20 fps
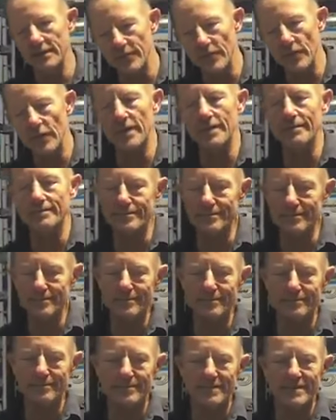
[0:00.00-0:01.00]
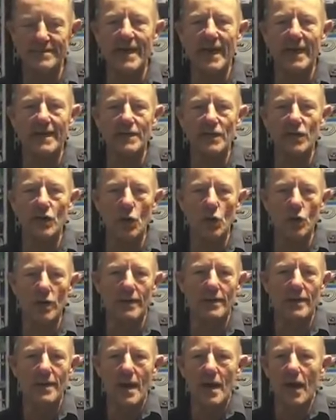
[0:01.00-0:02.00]
Very technical,
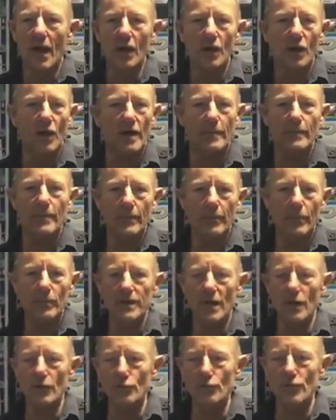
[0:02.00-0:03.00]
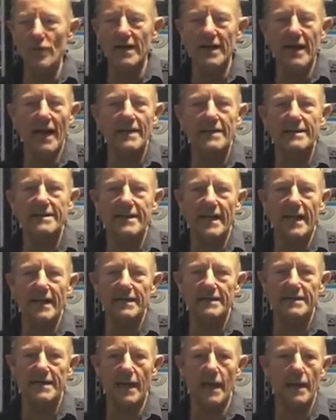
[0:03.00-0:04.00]
and a lot of people don't really
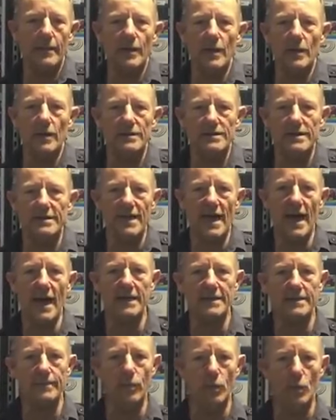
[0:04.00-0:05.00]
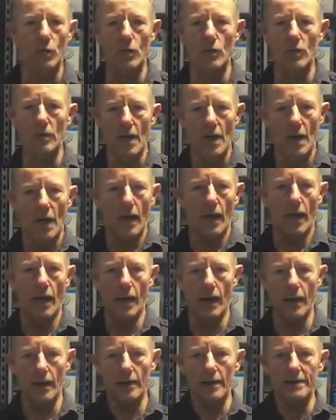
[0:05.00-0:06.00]
understand it today because it's hard to put all
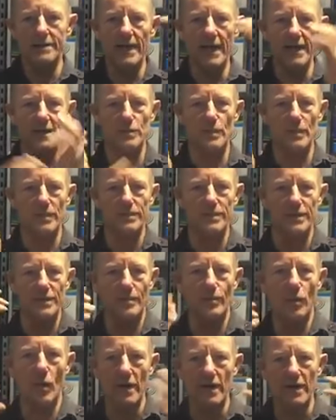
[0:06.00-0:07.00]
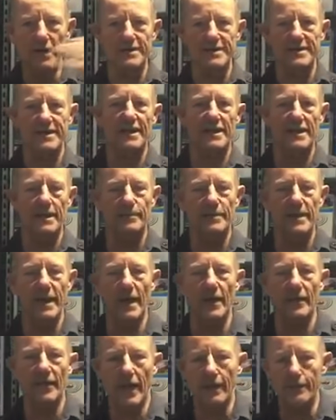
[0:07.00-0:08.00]
attachments to the body and send them
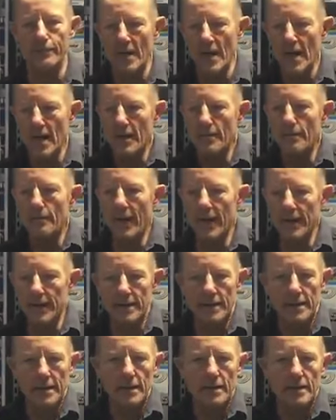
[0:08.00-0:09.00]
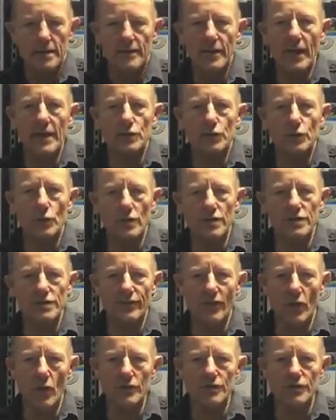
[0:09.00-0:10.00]
down there. But that
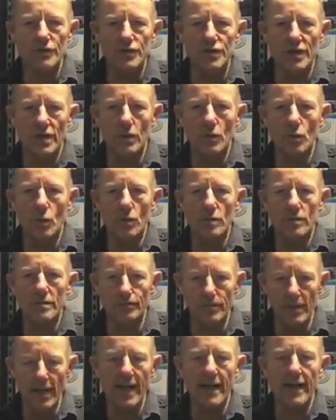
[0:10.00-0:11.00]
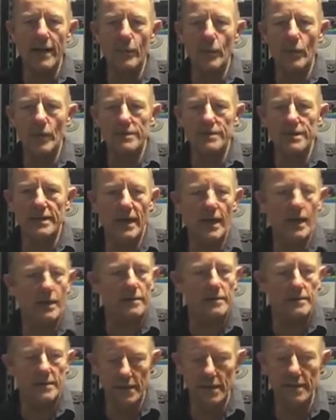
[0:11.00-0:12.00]
shortage of oxygen will black a person
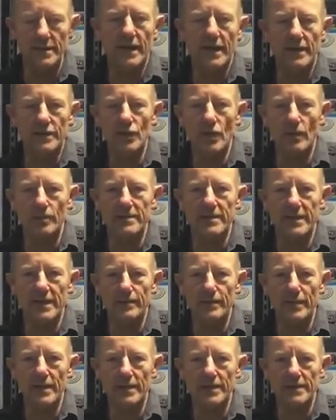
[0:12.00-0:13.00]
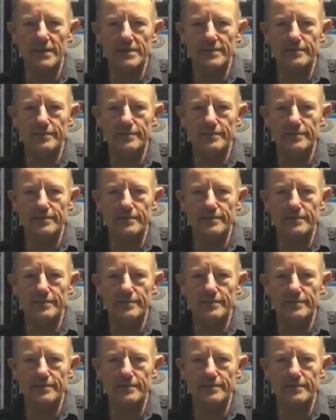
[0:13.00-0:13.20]
out in that top 10 meters.